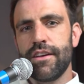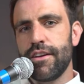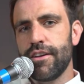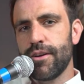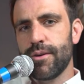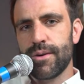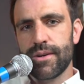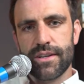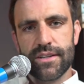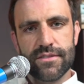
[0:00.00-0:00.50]

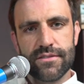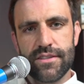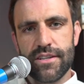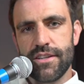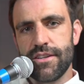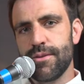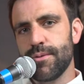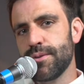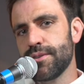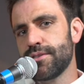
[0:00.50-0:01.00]
a
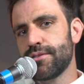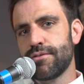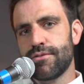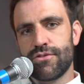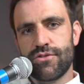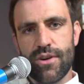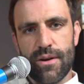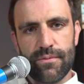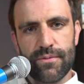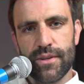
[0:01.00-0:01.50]
continuous
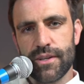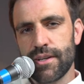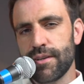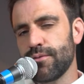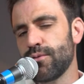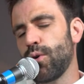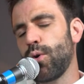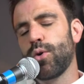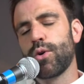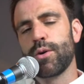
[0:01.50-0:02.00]
shuffling
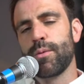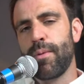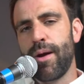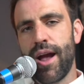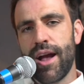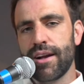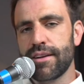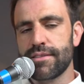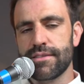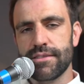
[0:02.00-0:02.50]
of
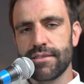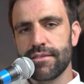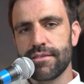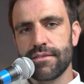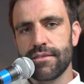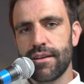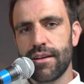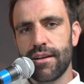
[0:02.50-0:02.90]
quarterbacks and,